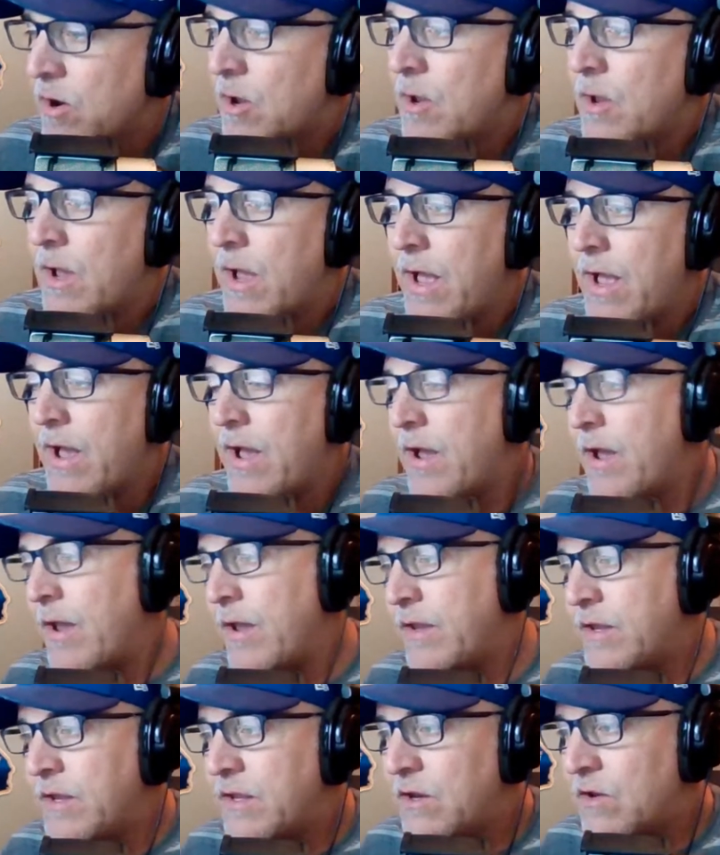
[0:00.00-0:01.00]

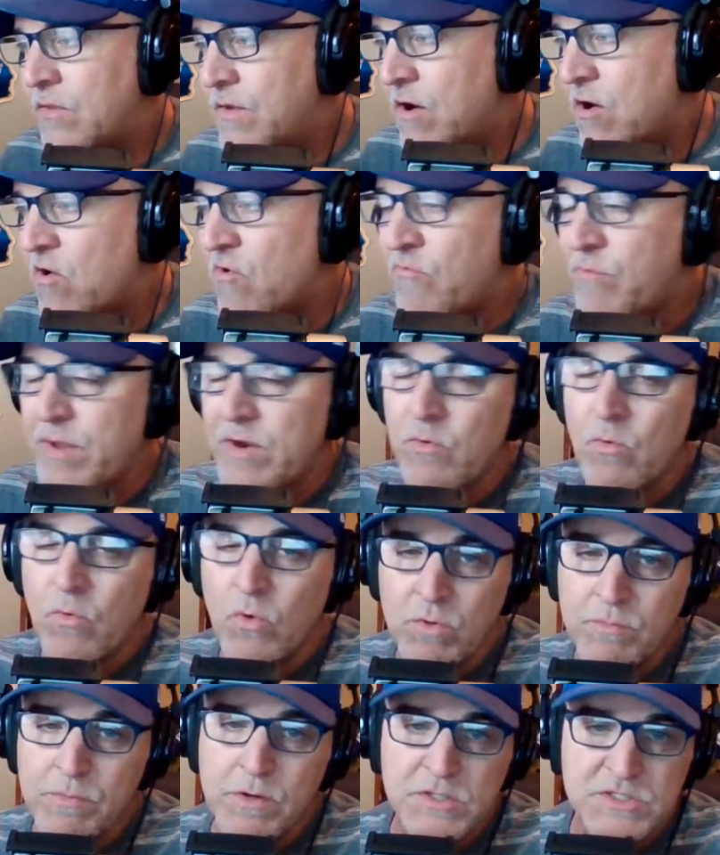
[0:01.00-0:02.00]
There have been
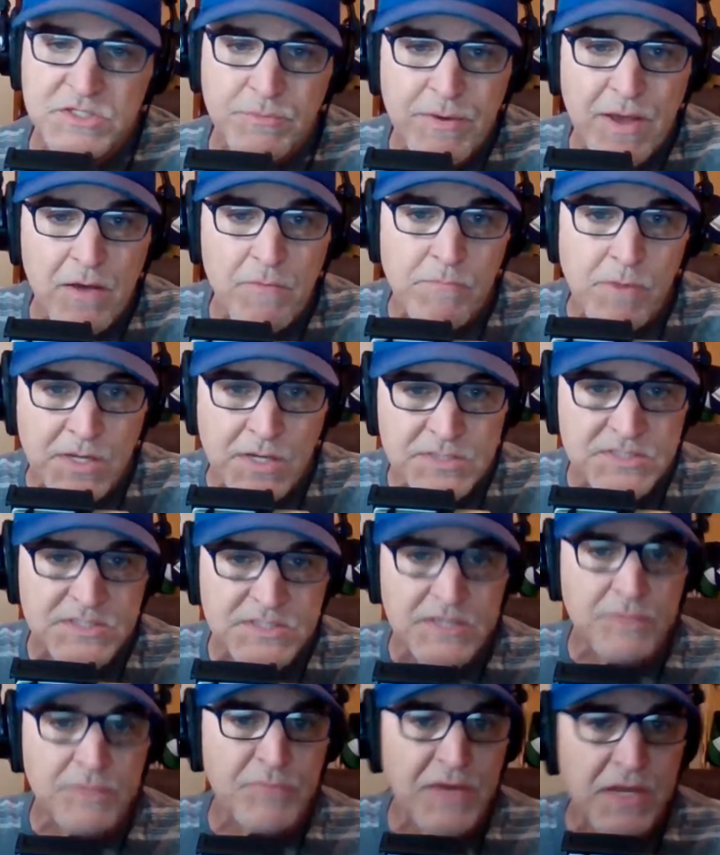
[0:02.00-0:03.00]
rumors about Muncy
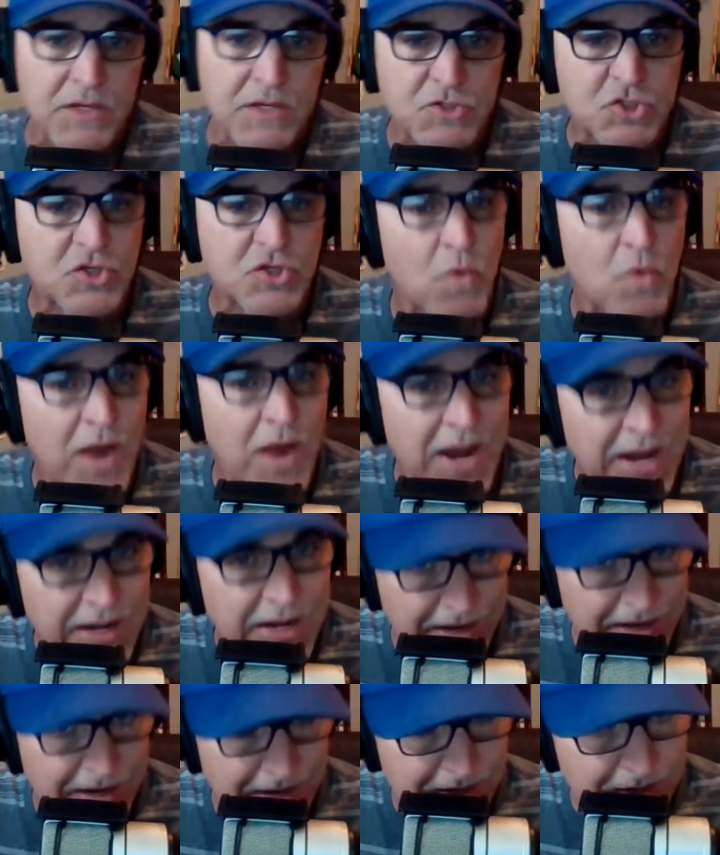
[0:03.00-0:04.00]
being
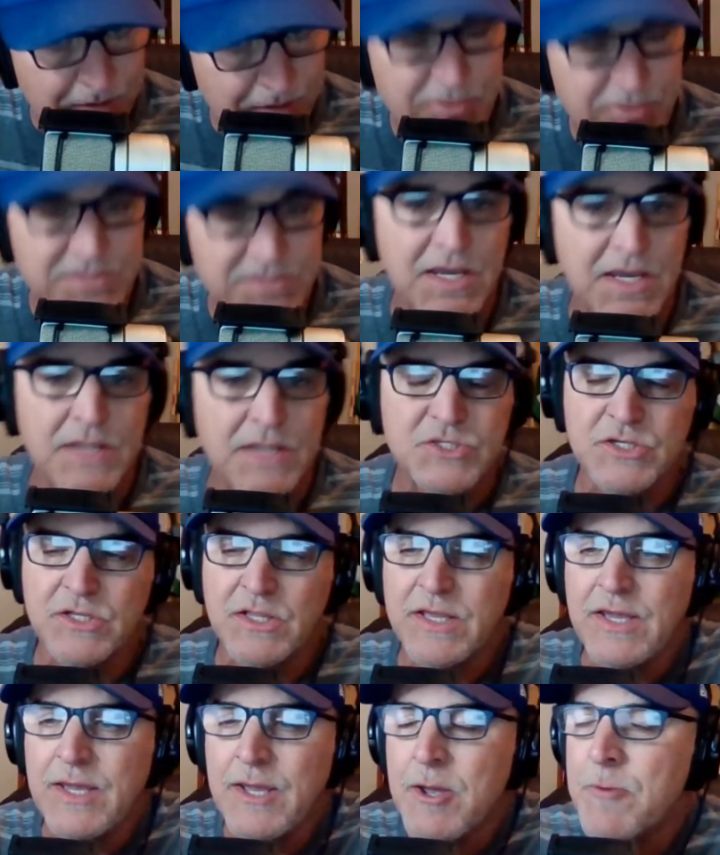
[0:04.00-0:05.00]
traded potentially.